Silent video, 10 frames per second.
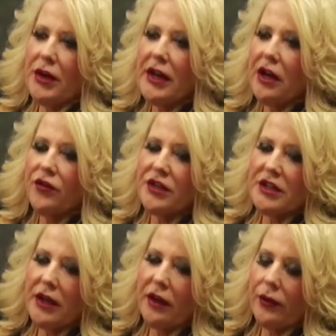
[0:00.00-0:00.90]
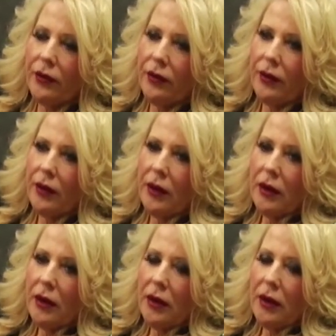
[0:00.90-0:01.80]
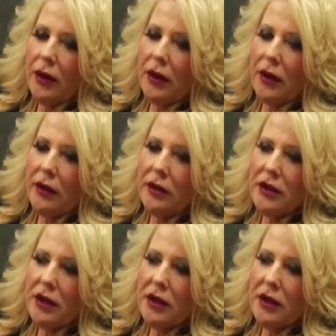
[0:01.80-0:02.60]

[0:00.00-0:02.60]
an outfit together. And